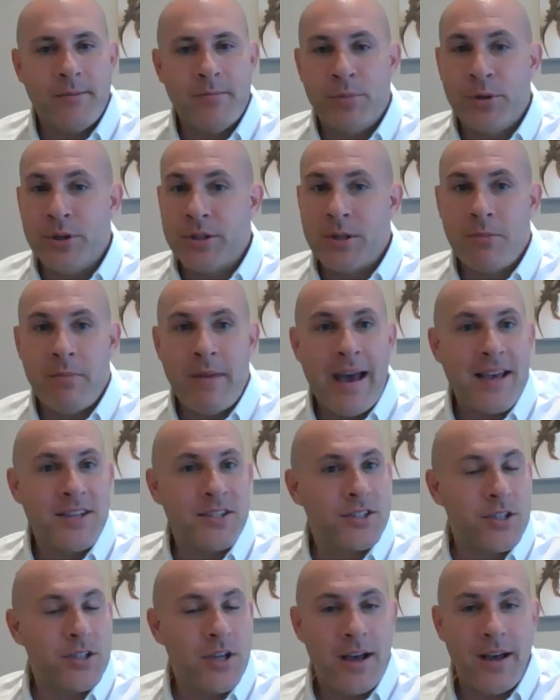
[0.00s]
put the
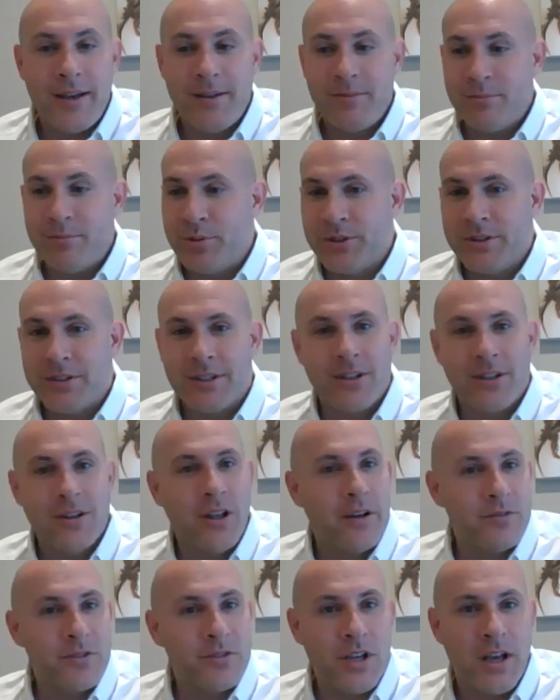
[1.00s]
masks on, put the
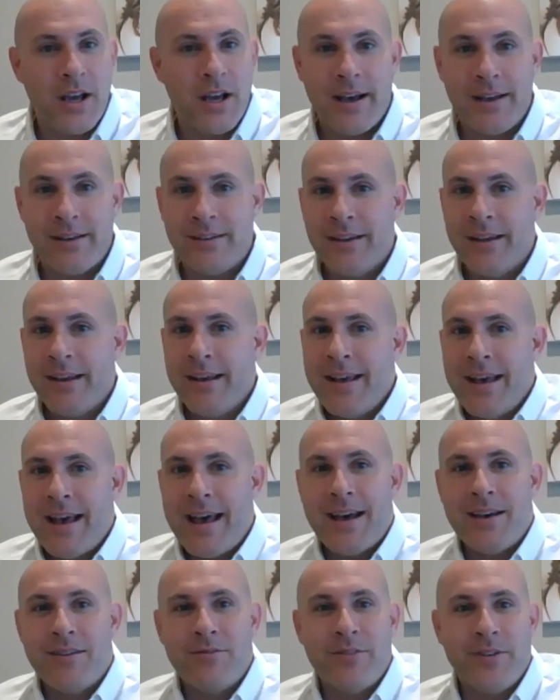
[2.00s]
gloves on,
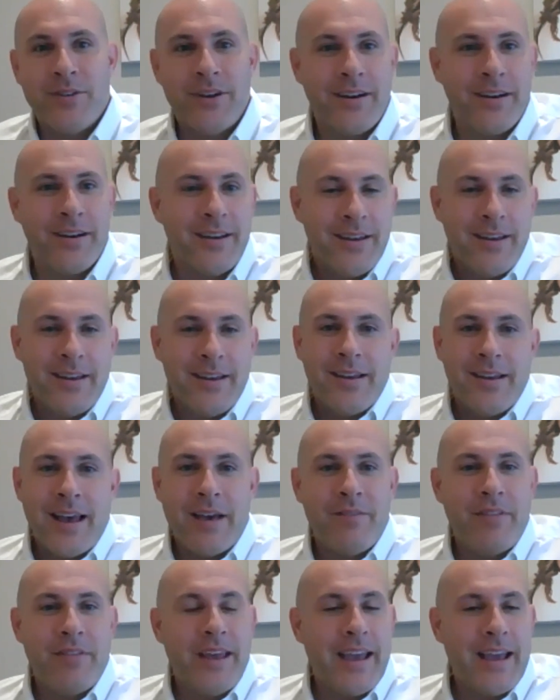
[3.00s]
have
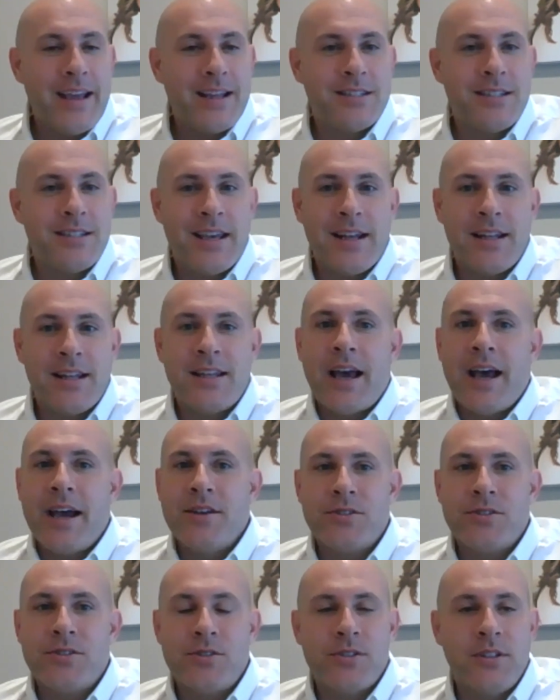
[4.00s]
the hand
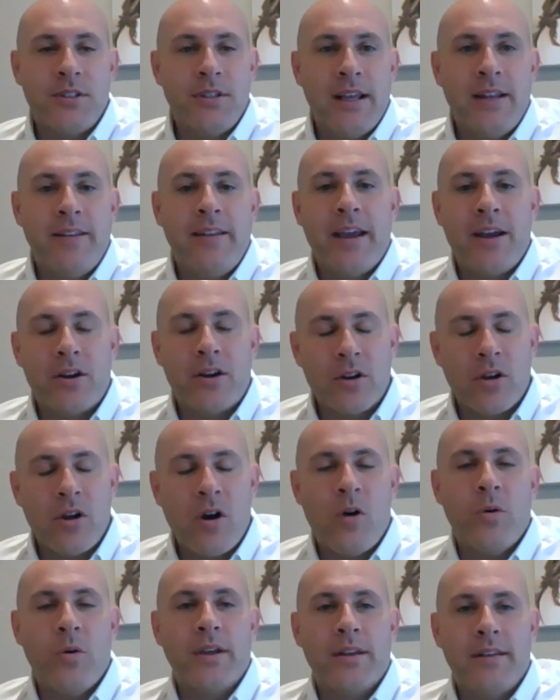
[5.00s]
sanitizers, and they are
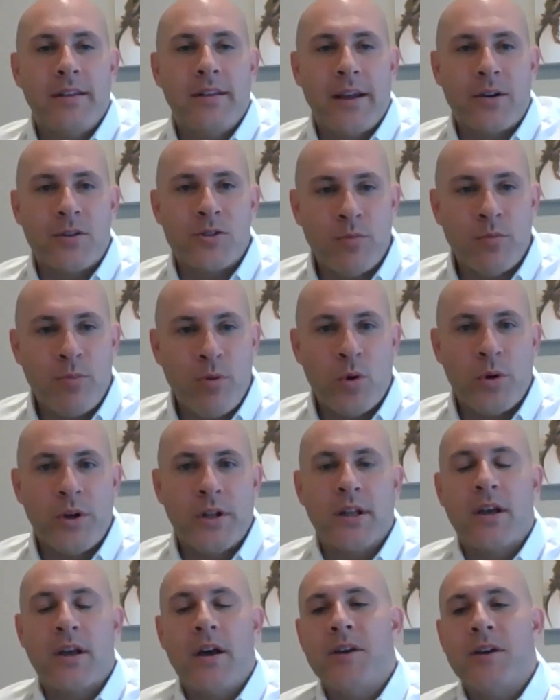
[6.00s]
going and they are supporting
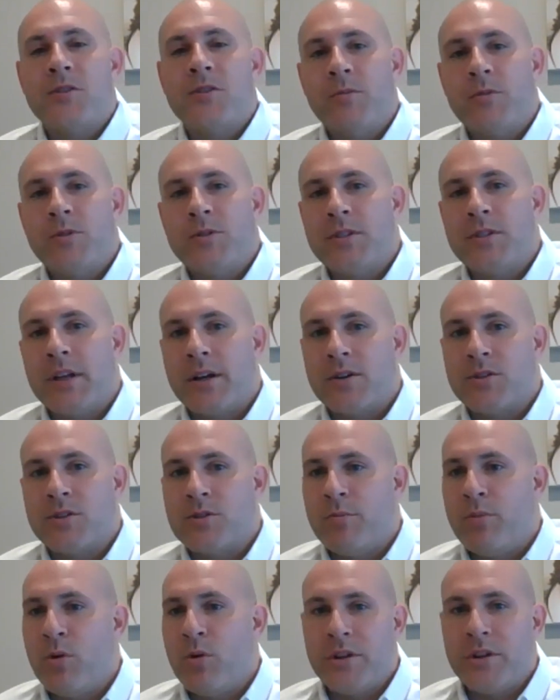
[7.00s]
the customers, they are
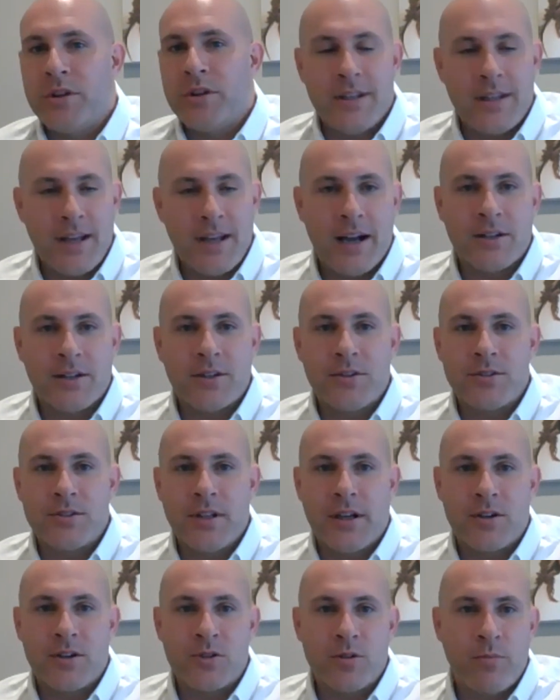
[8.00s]
supporting the doctors, they
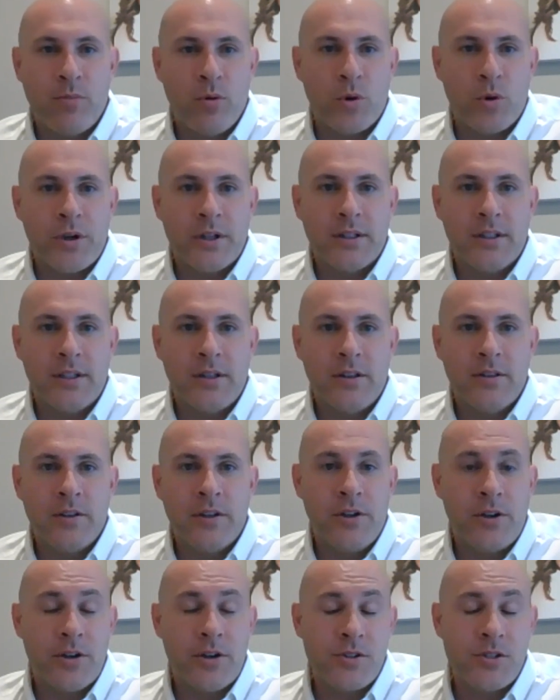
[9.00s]
are supporting the
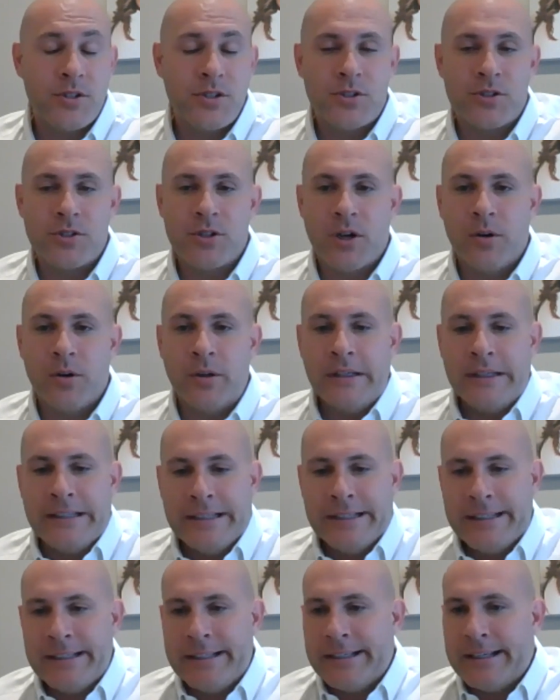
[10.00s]
nurses. So,
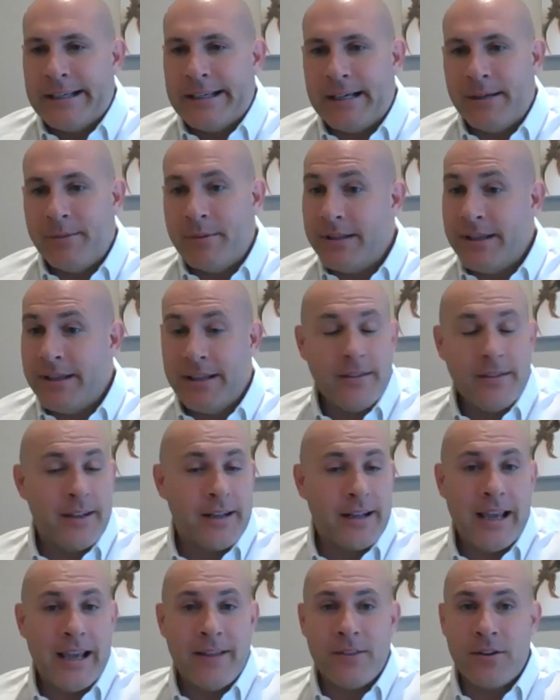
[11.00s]
and
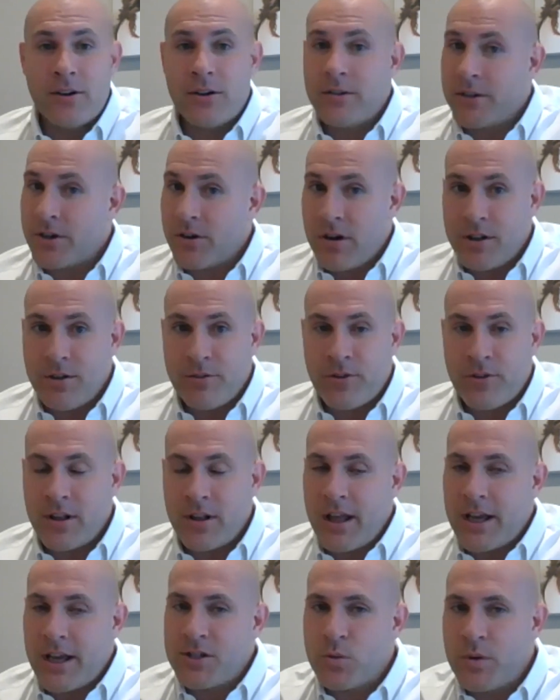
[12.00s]
again, they're on the front
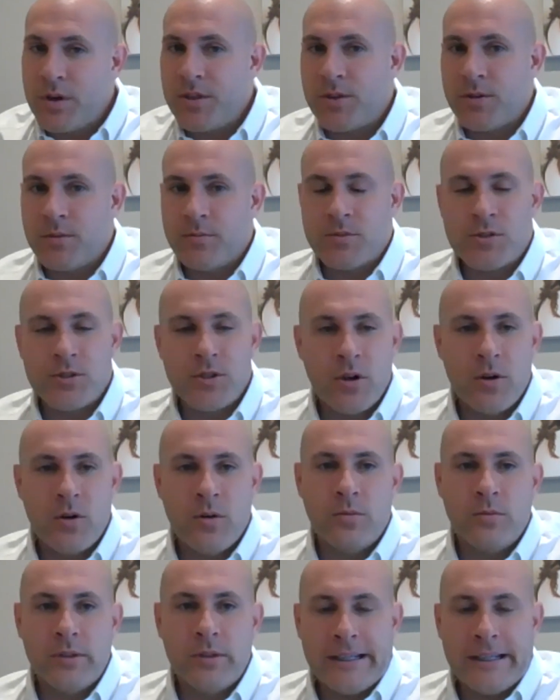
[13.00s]
lines with them.
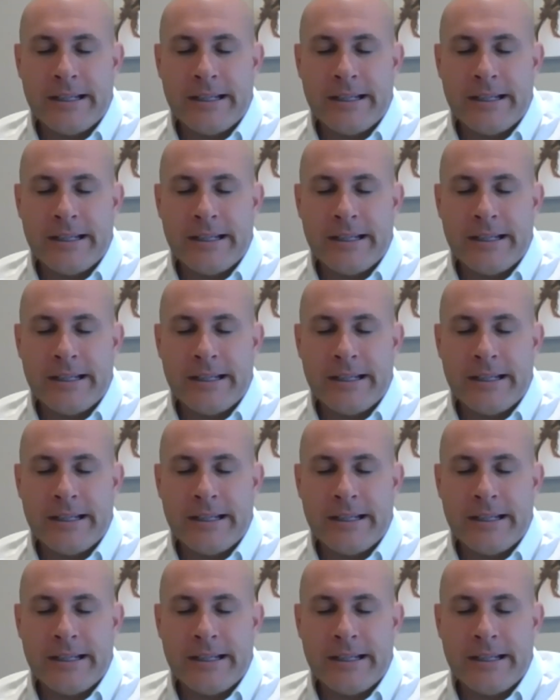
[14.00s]
So